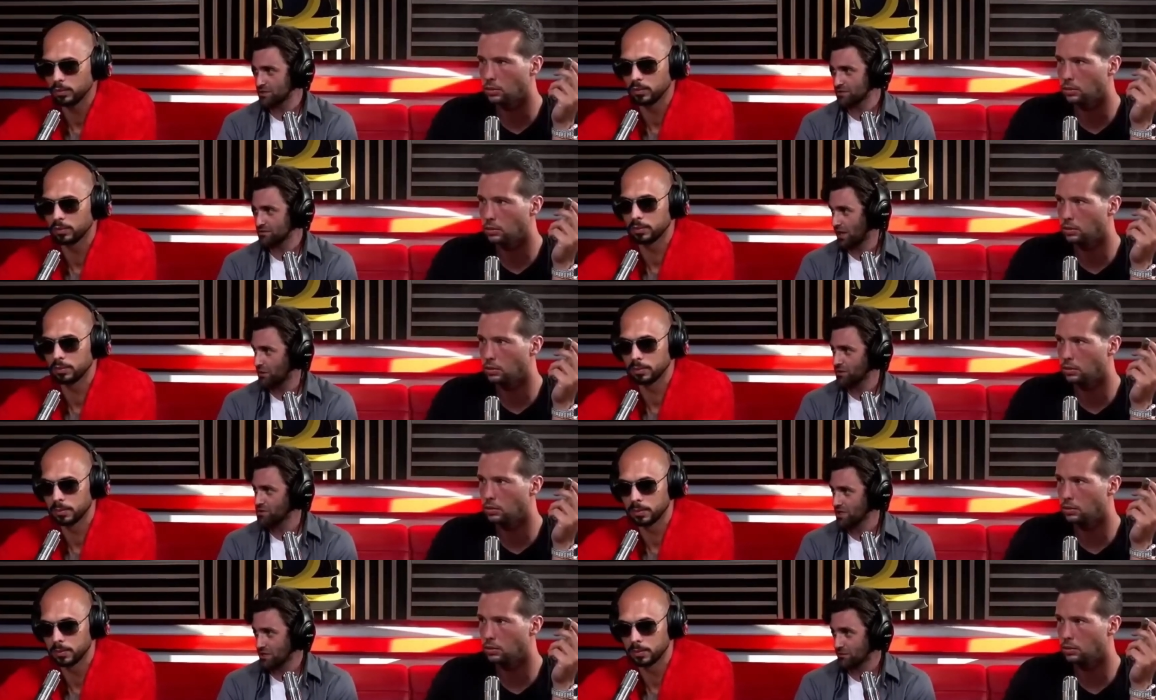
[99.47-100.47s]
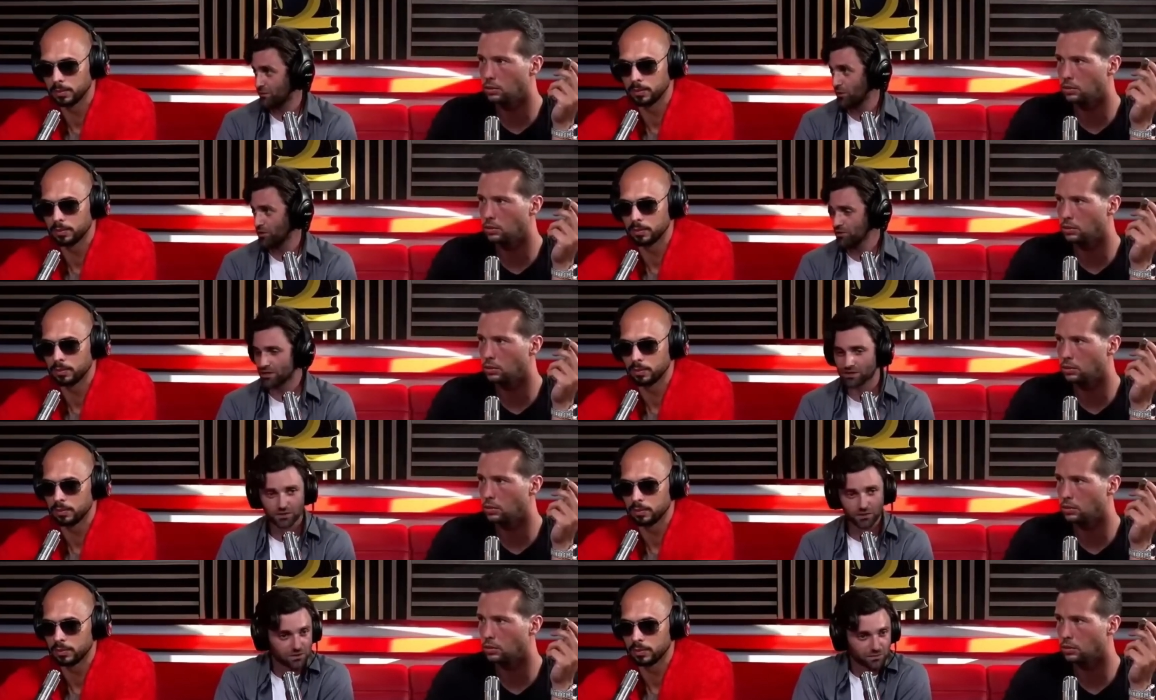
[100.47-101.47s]
Speaker 1: really like what you're saying and follow you. And
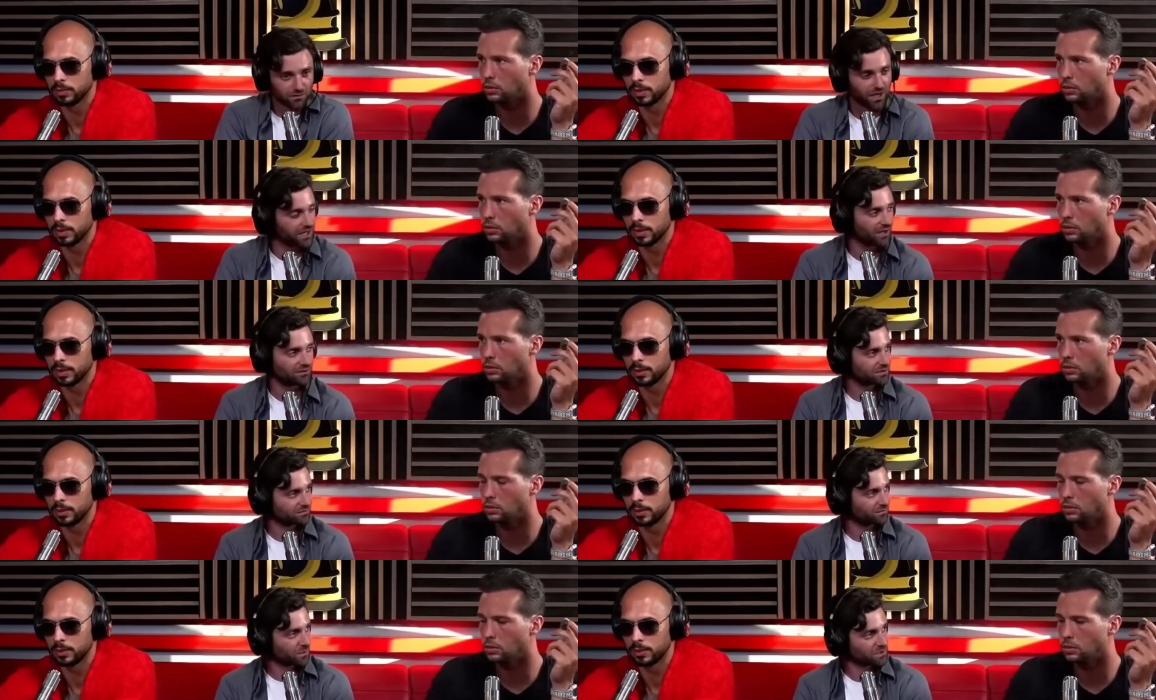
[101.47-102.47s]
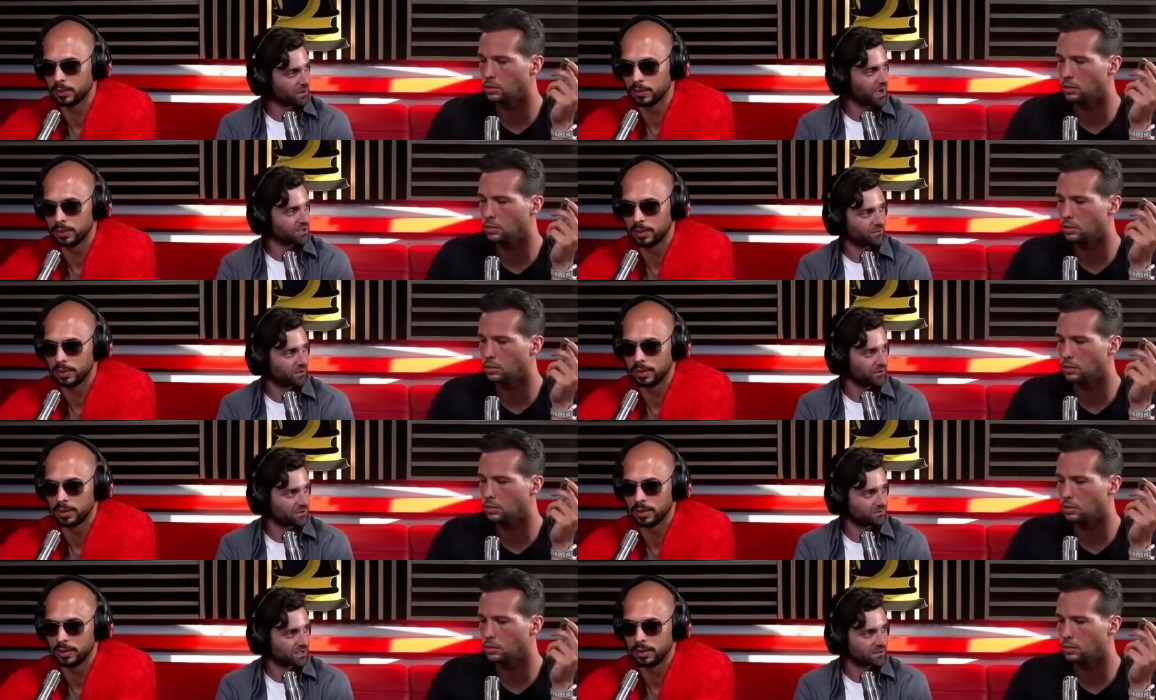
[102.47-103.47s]
you know, I just want to find out you know, what's behind your
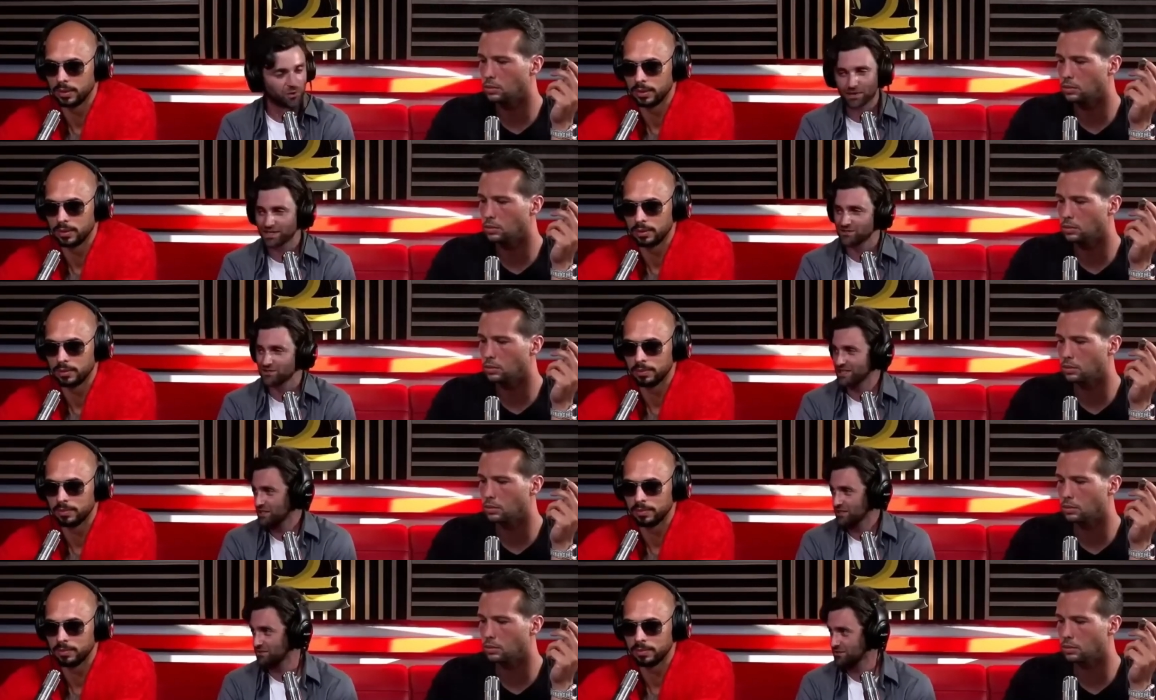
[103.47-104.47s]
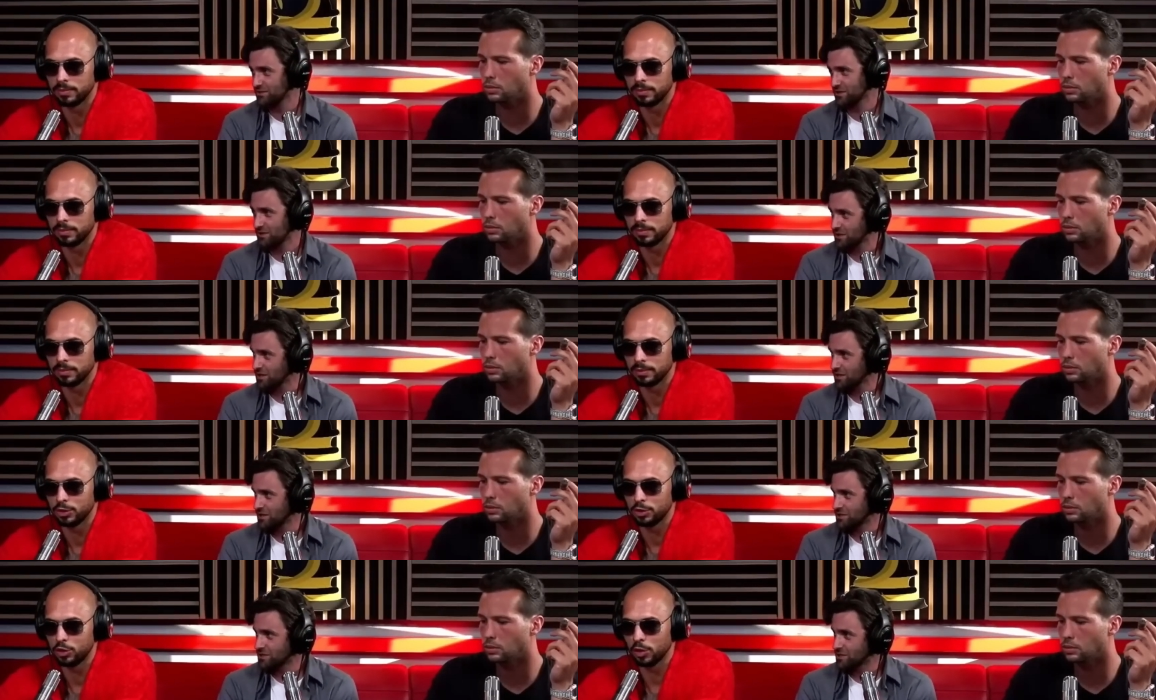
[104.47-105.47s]
philosophy and what makes you tick. And
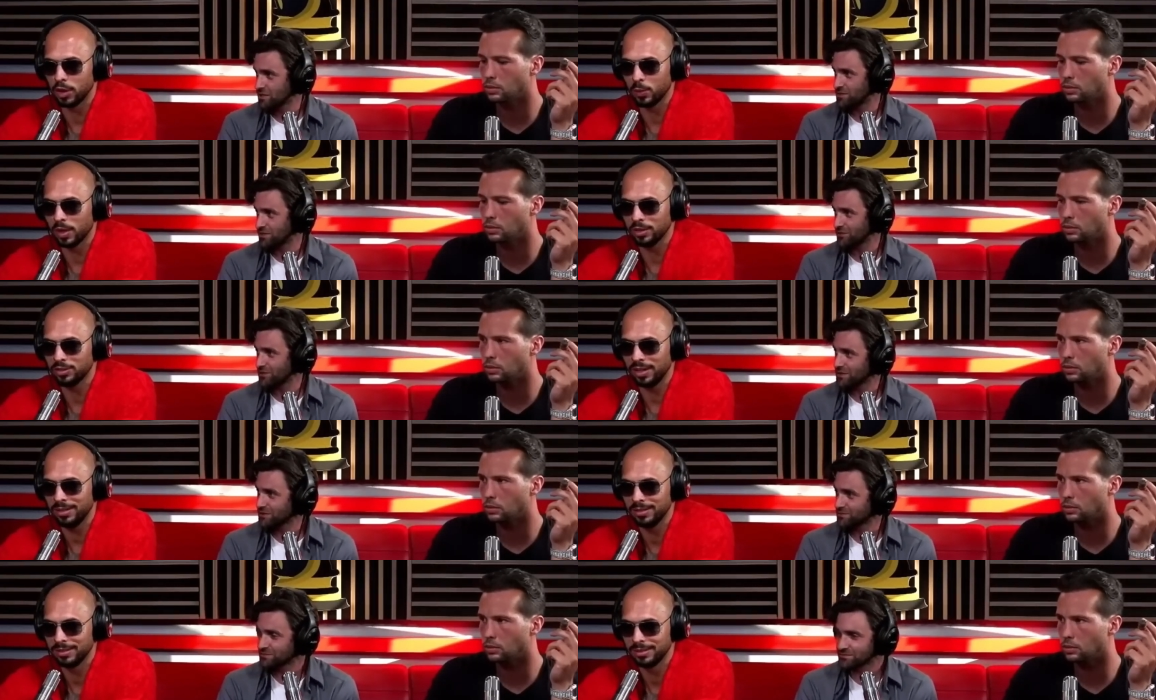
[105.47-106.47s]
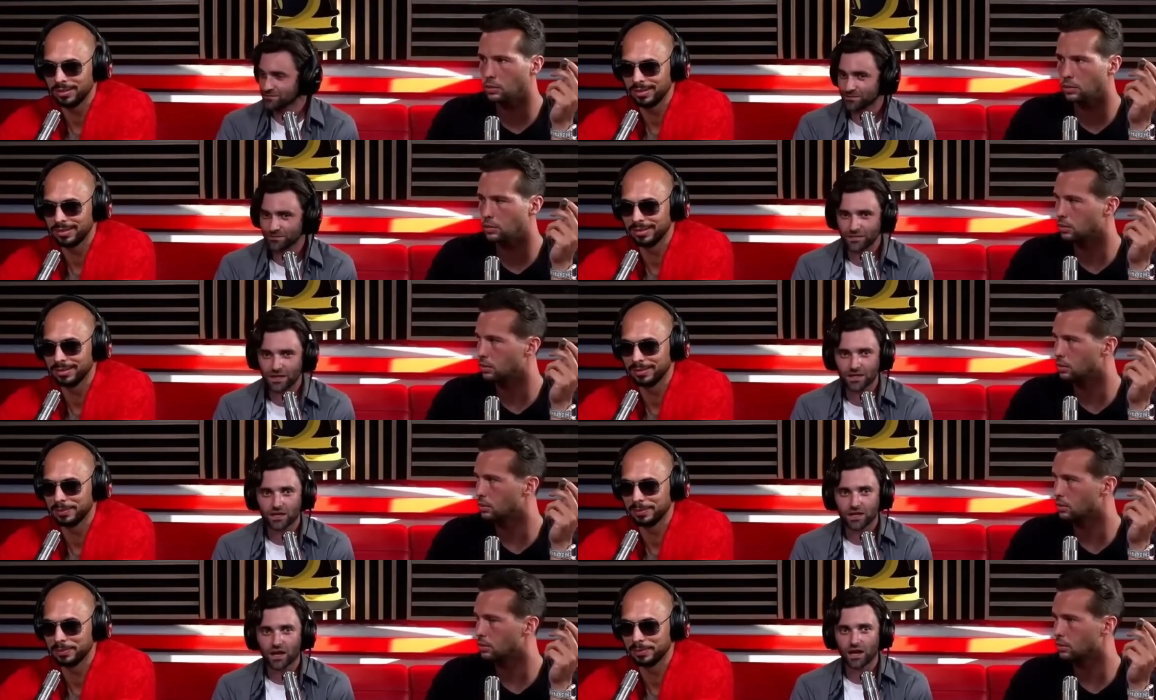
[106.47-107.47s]
Speaker 2: do you like so, what I say?
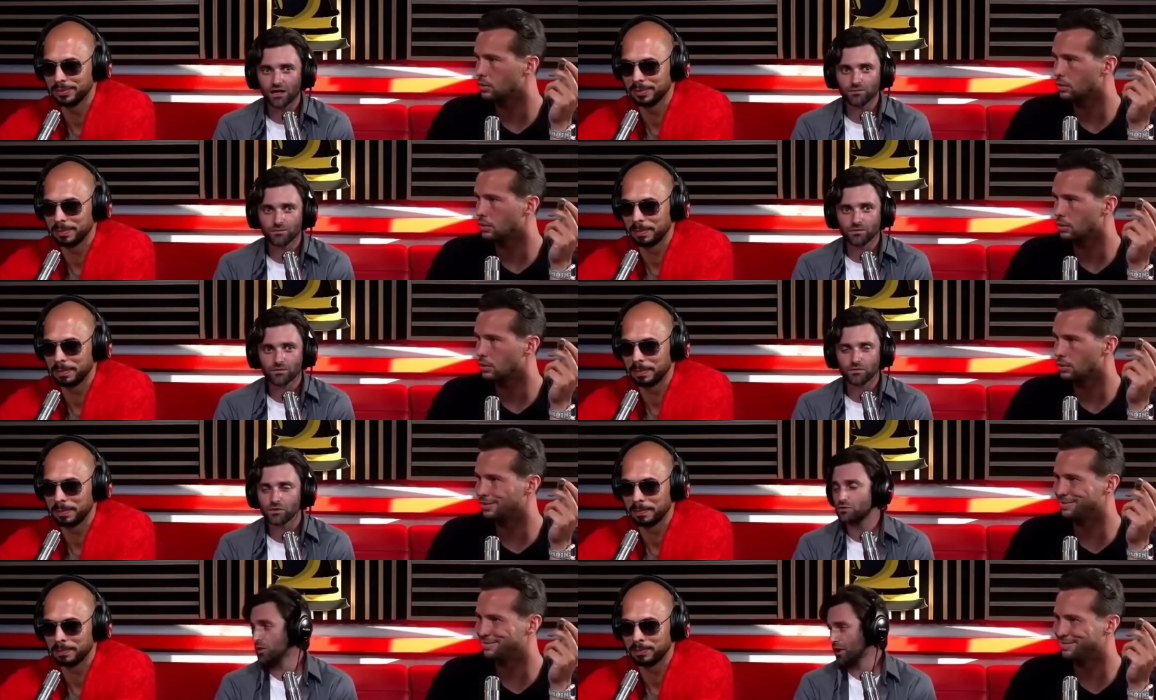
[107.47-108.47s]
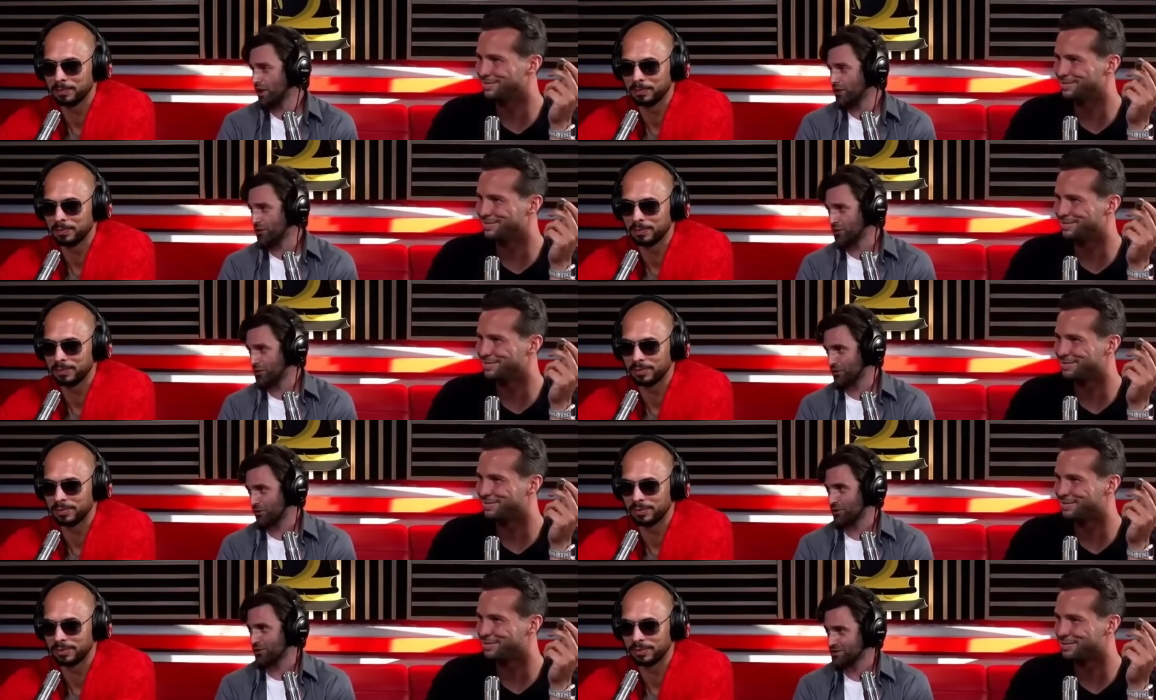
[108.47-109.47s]
Speaker 1: Um, you know that I don't agree with a lot
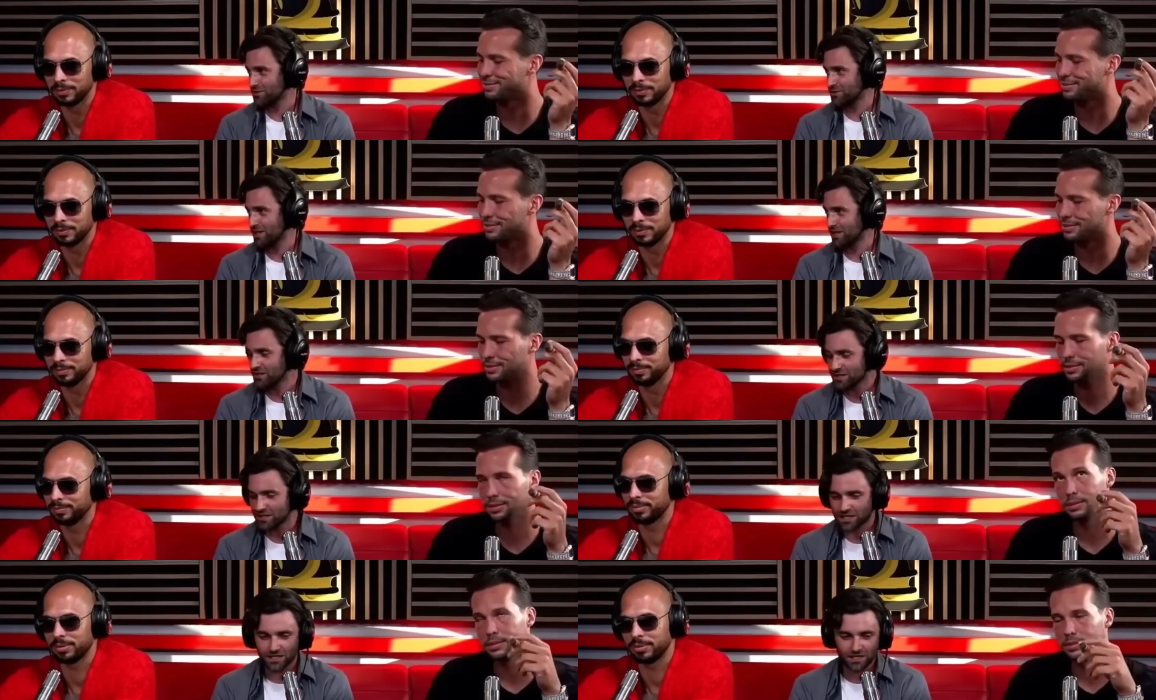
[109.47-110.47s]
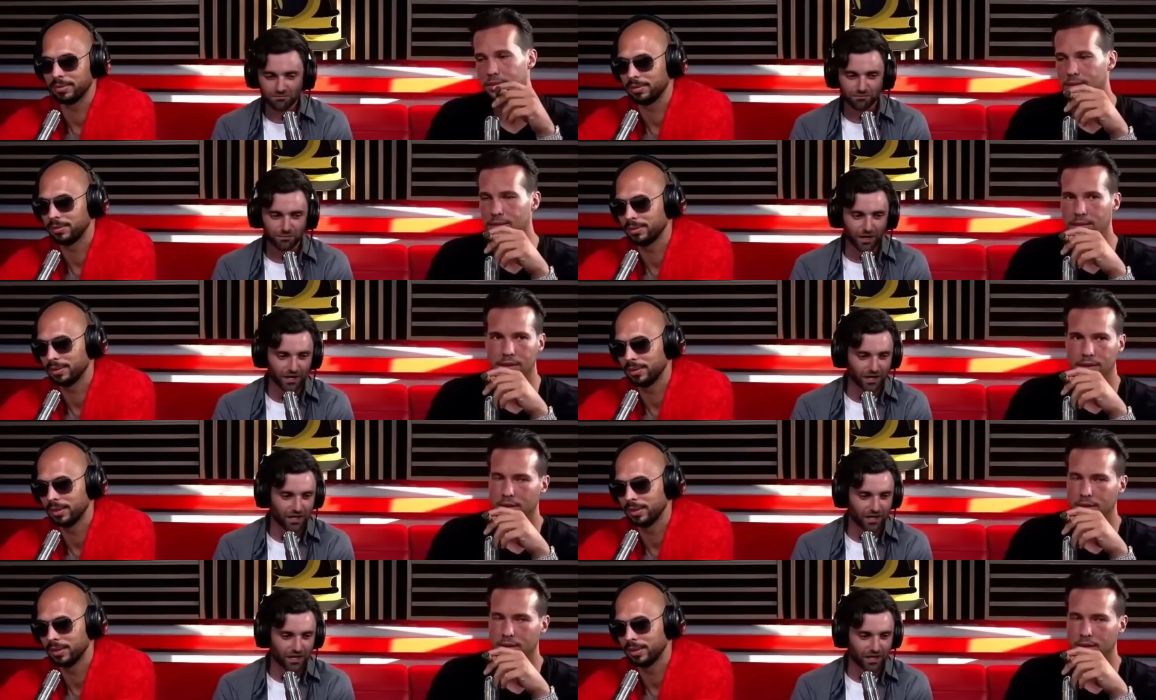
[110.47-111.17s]
of the things that you say, but